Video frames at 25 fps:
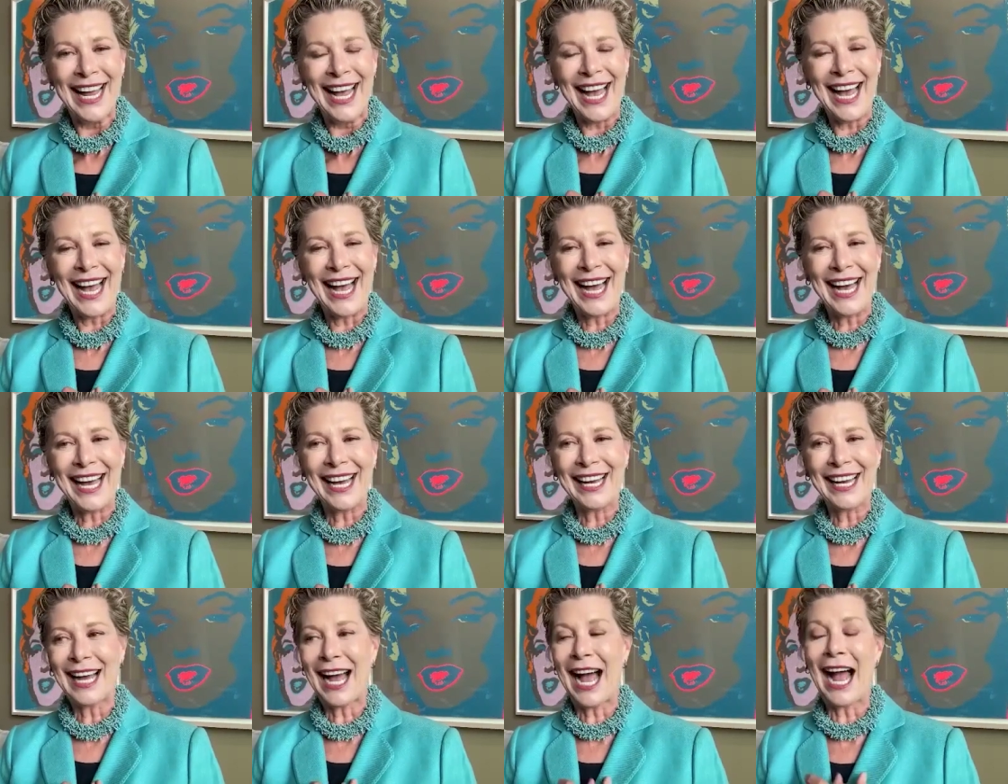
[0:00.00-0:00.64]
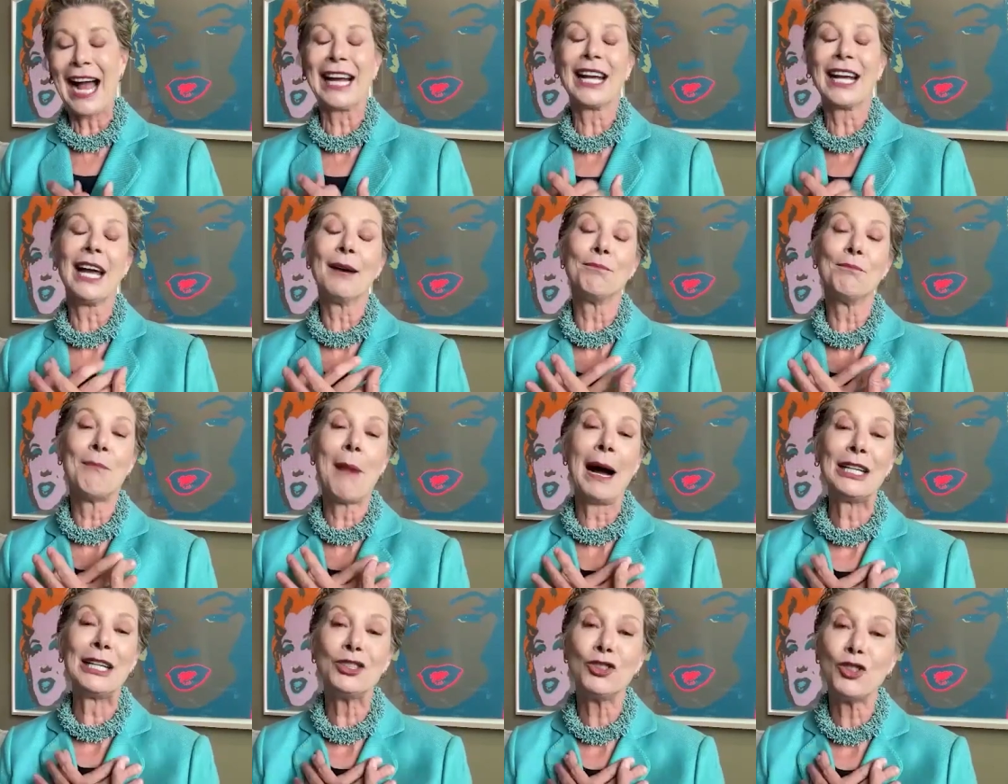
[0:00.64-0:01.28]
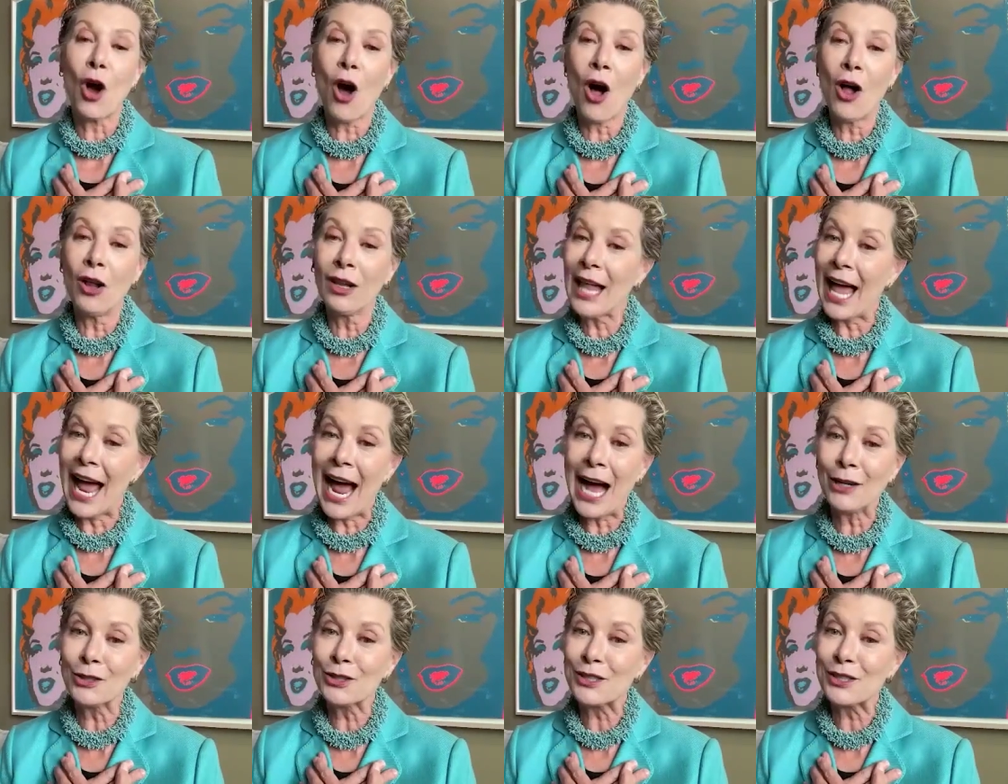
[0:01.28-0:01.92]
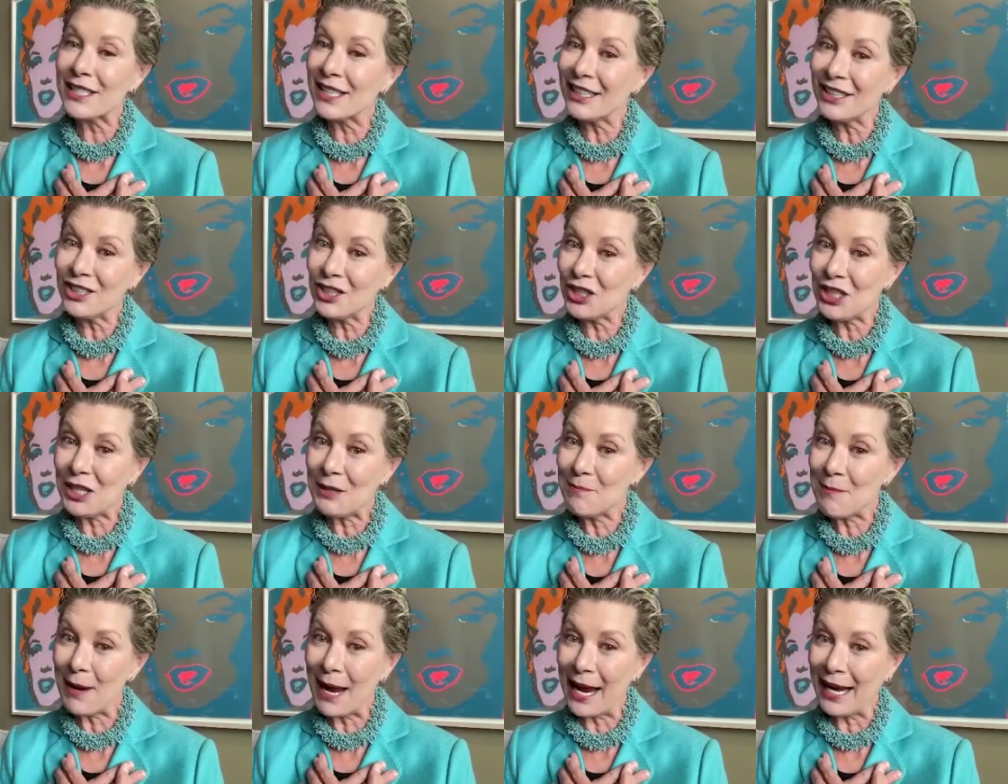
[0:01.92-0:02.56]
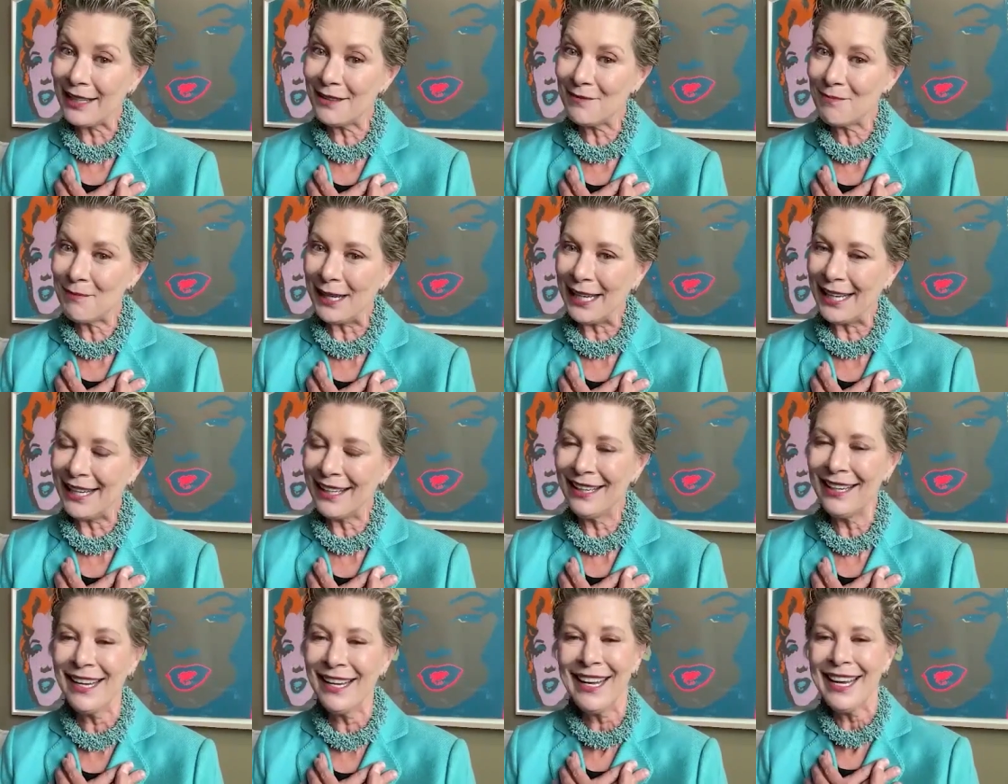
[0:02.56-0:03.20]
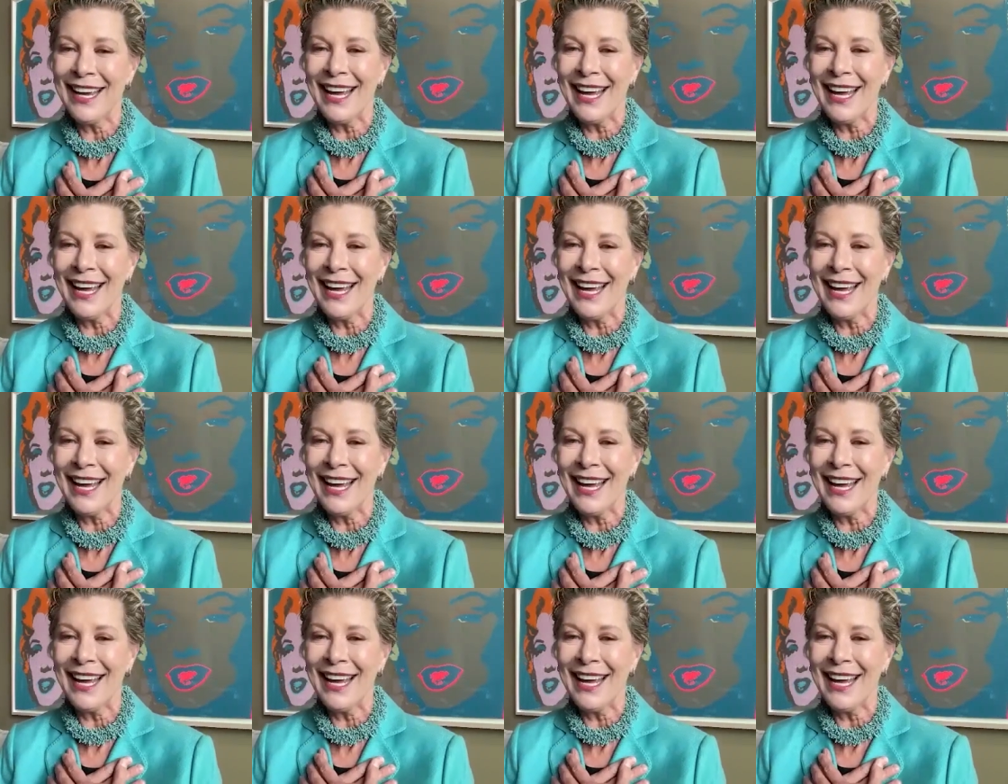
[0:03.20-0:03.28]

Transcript: Uh, I kept my dollhouse that she made me,